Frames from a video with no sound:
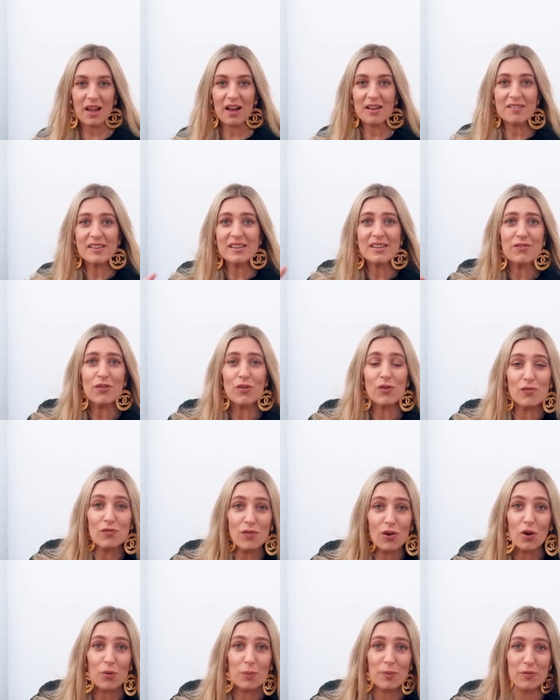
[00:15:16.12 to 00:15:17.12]
I didn't
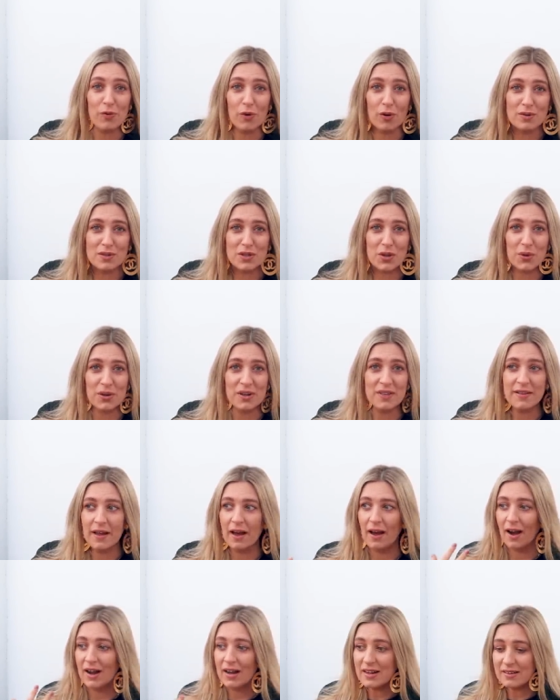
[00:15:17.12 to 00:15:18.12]
even vlog before I was going in
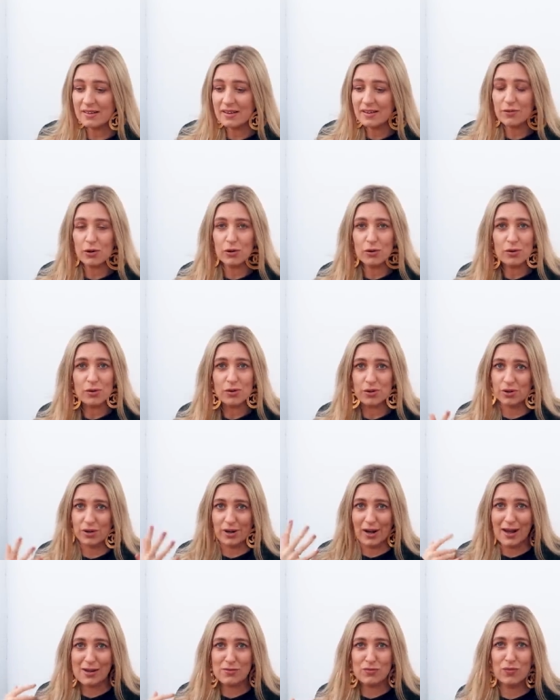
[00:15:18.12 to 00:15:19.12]
there. I didn't even look
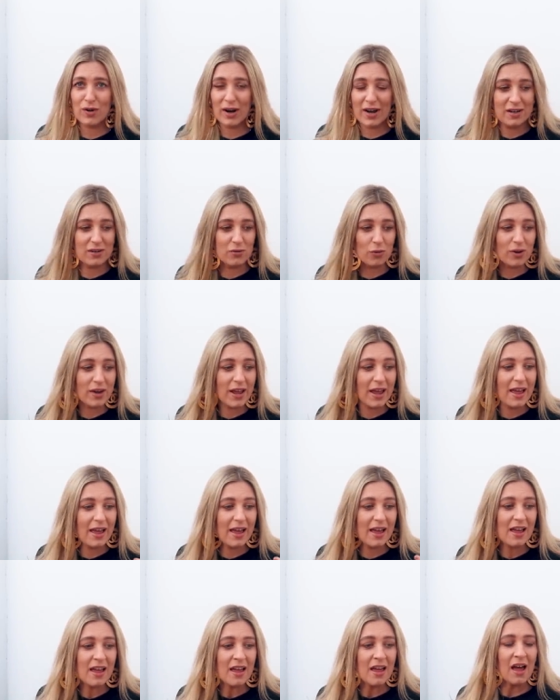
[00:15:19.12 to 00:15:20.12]
good. I had rained on
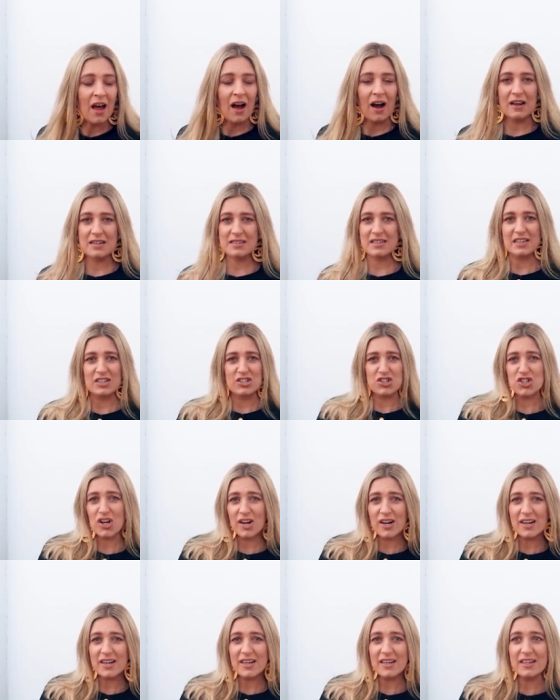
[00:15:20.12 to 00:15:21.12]
hair. I'd had a
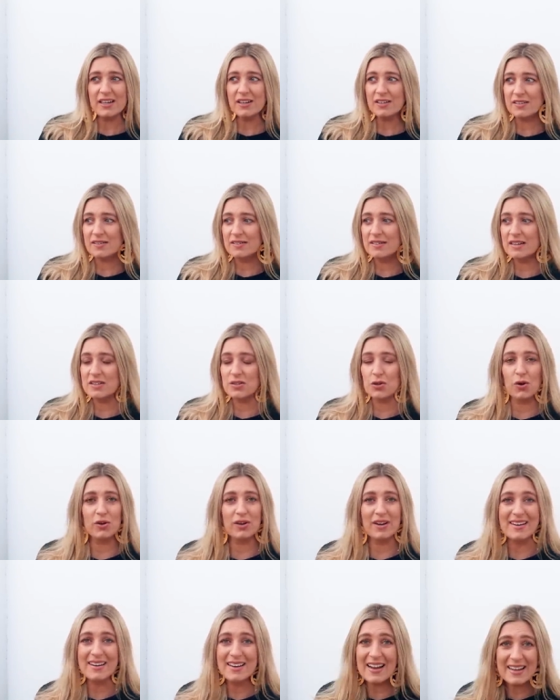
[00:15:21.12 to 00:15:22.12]
chunky knit
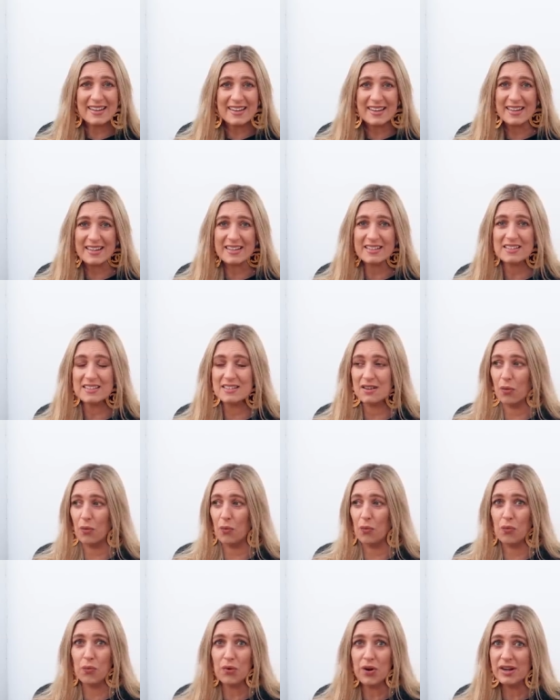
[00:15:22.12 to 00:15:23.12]
on and leggings.
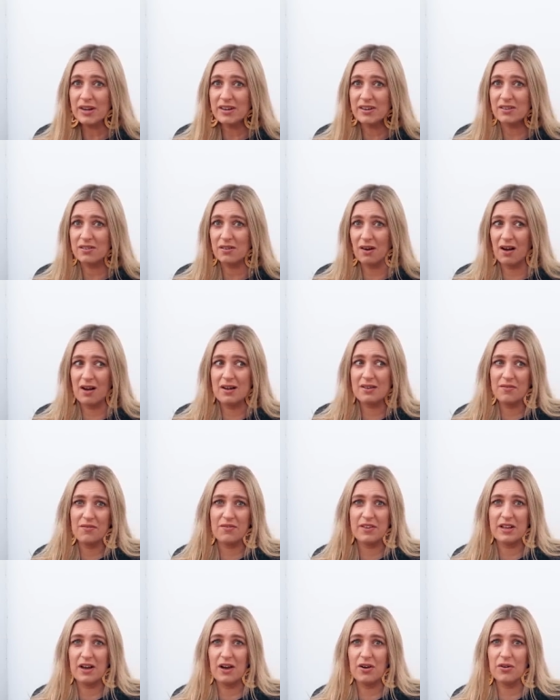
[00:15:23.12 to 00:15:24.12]
I
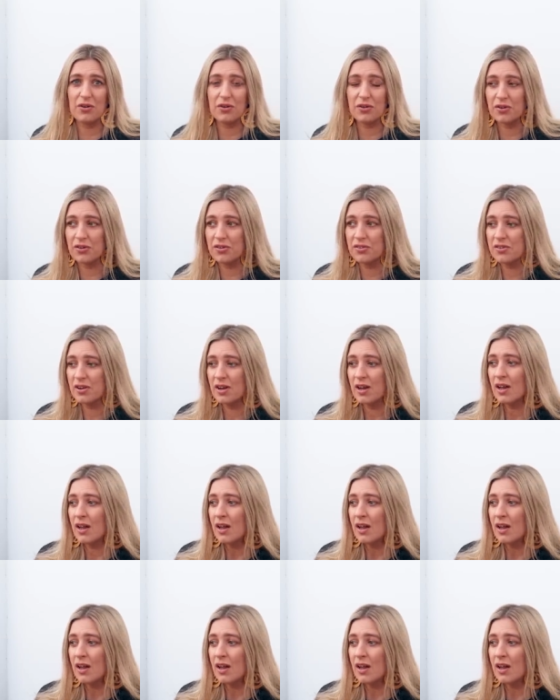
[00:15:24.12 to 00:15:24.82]
didn't think I looked good.